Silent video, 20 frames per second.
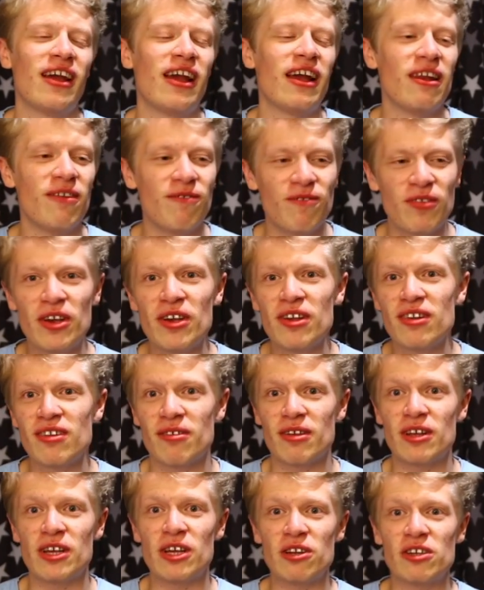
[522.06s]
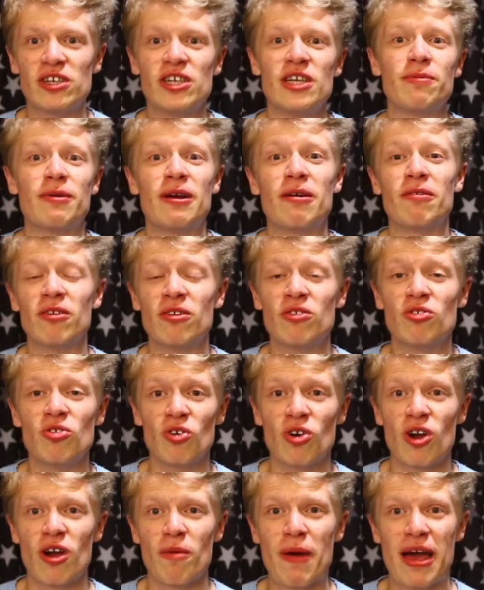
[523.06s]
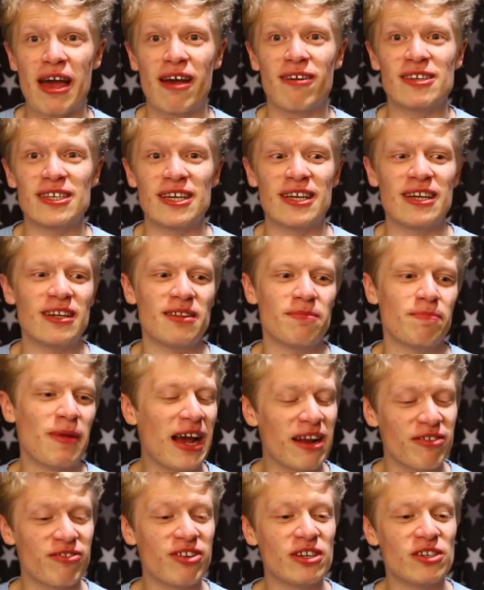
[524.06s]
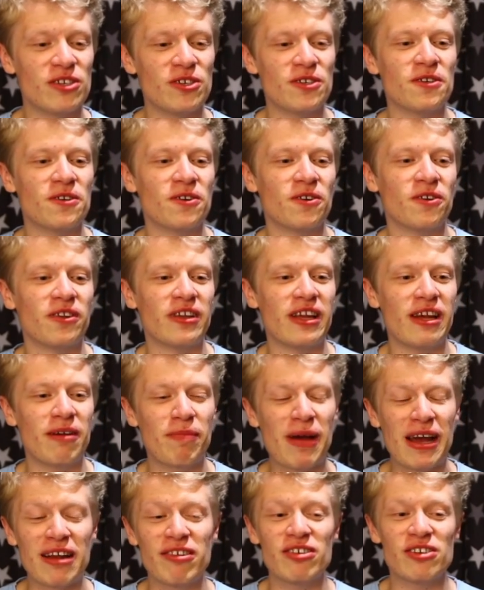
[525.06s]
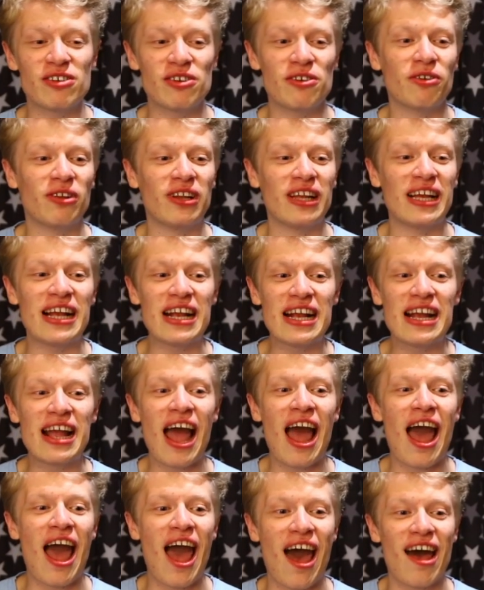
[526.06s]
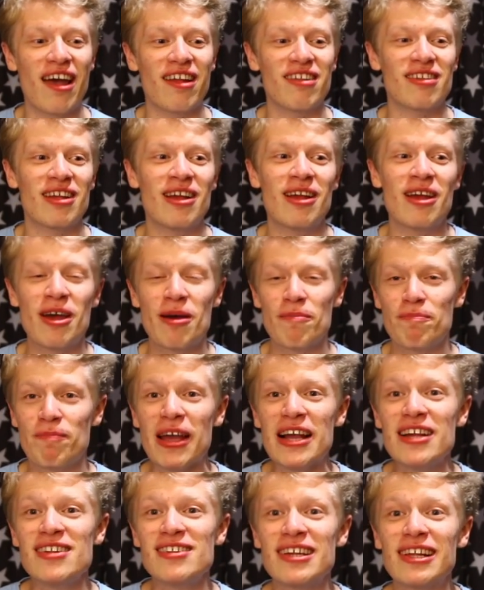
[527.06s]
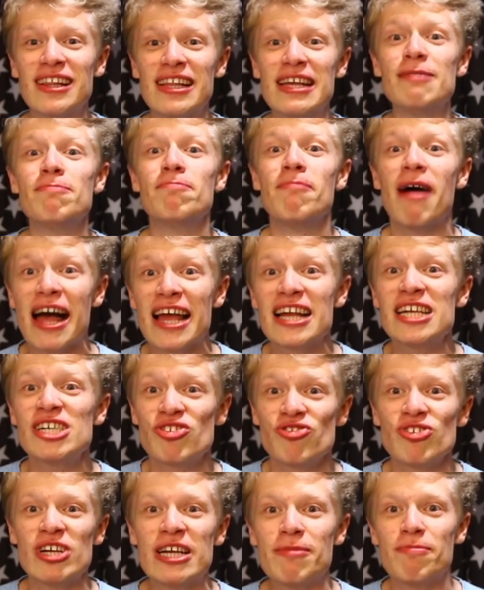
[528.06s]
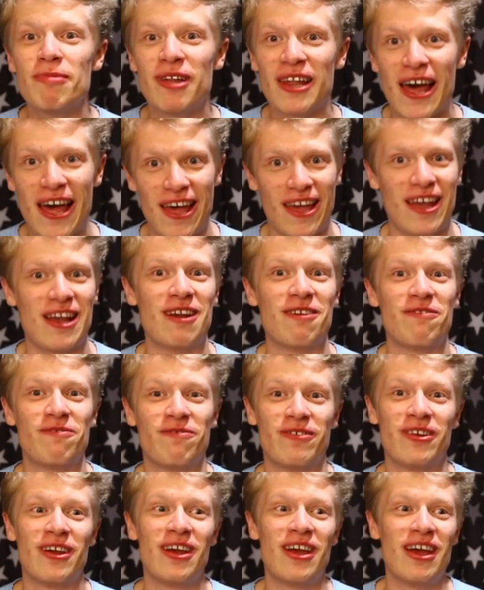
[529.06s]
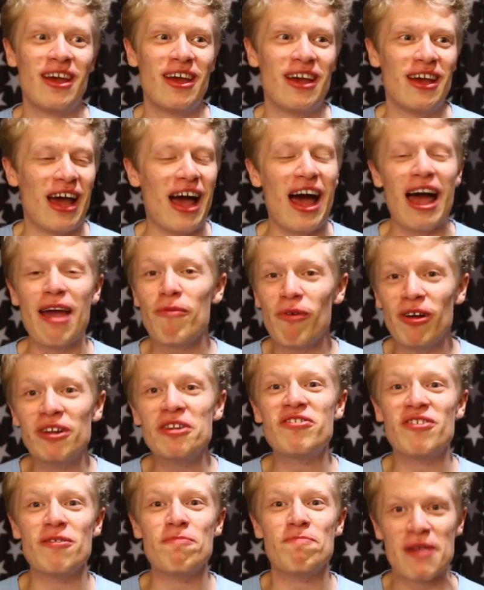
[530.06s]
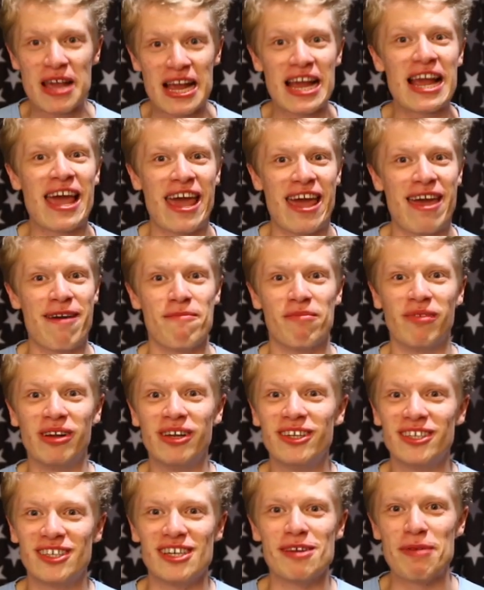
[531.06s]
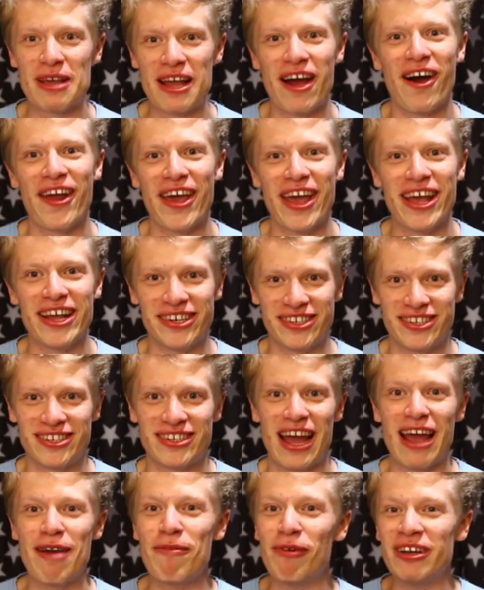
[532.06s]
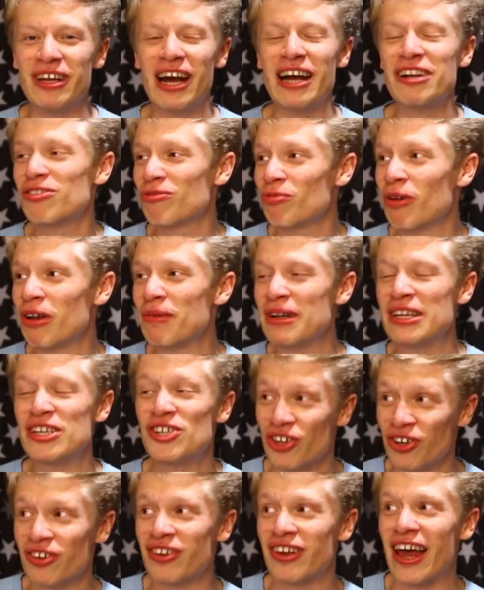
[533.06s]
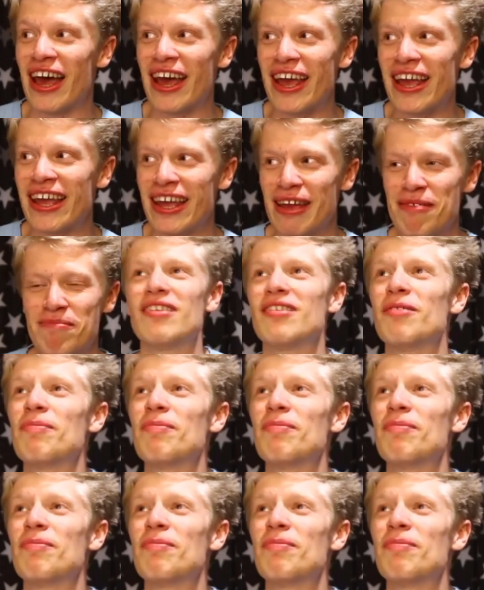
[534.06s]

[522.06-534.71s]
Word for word: And the first YouTuber I'm going to talk about is Patrick Dougall. Now Patrick Dougall, he has basically my dream life I want to be him, to be honest. I want, I just want to be just like him.